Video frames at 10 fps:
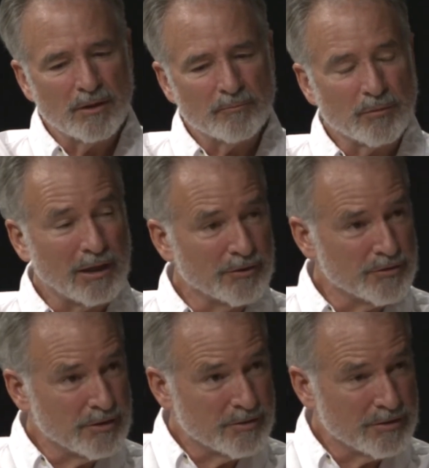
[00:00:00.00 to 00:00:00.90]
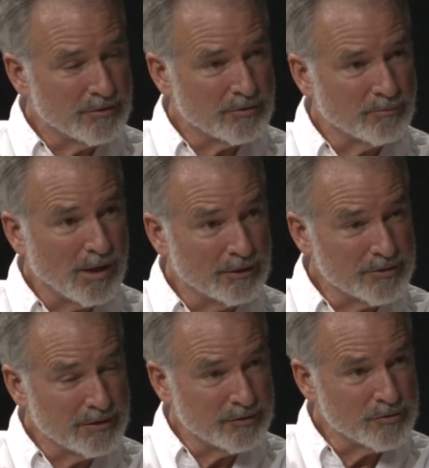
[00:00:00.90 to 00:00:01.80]
policy
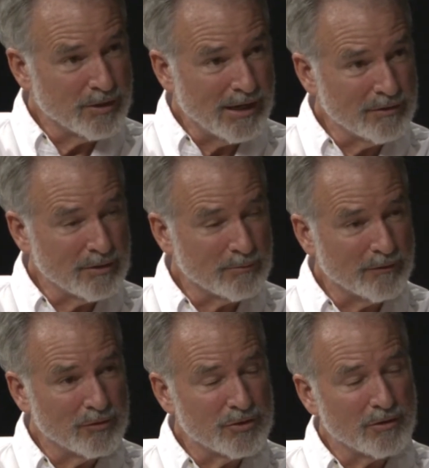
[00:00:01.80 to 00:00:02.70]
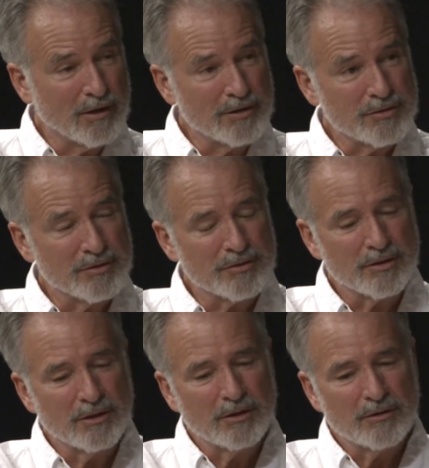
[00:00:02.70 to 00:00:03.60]
that's driving the refugee crisis,
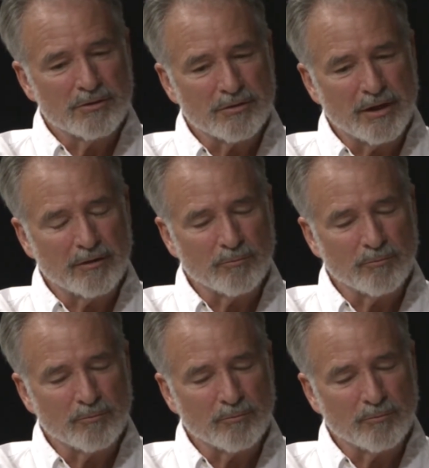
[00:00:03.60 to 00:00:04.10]
so that